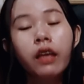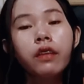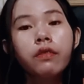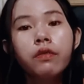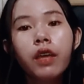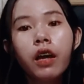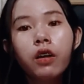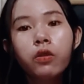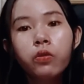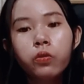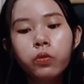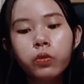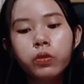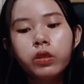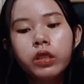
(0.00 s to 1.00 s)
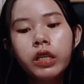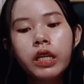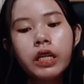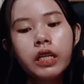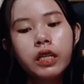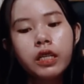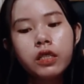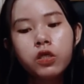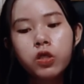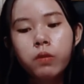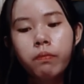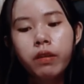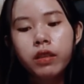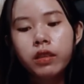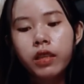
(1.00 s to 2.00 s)
Their role is to
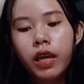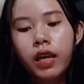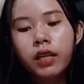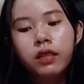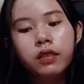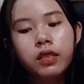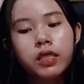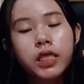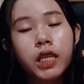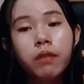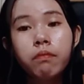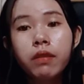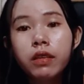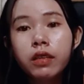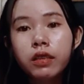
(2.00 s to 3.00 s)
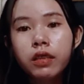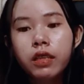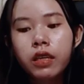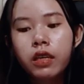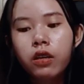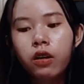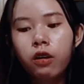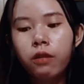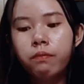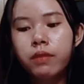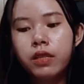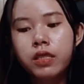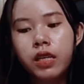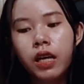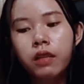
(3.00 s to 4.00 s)
maintain the stability of the
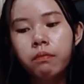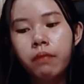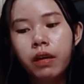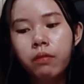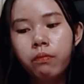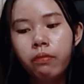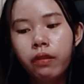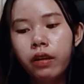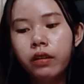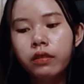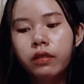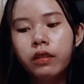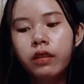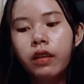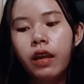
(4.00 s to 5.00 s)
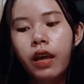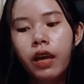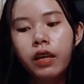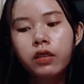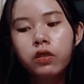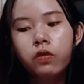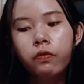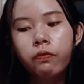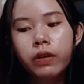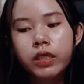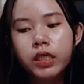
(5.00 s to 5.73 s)
cell membrane and to